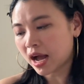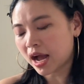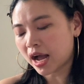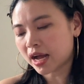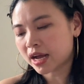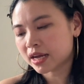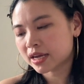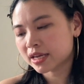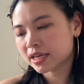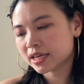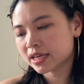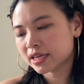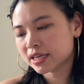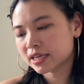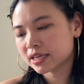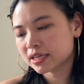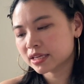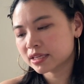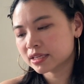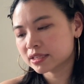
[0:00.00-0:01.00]

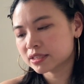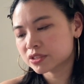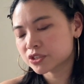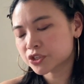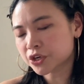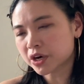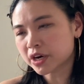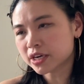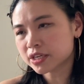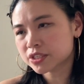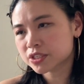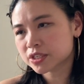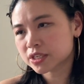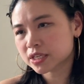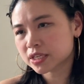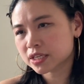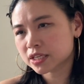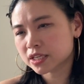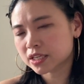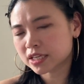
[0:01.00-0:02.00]
I started
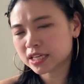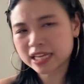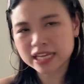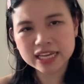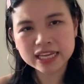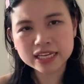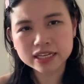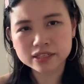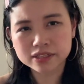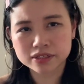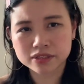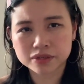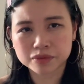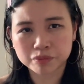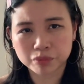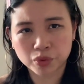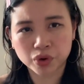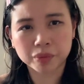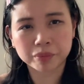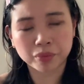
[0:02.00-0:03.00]
to eat
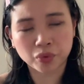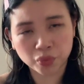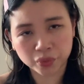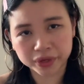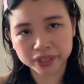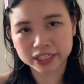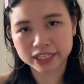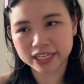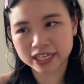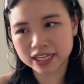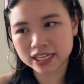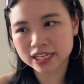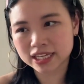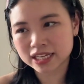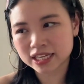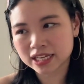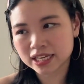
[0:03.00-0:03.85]
more poorly.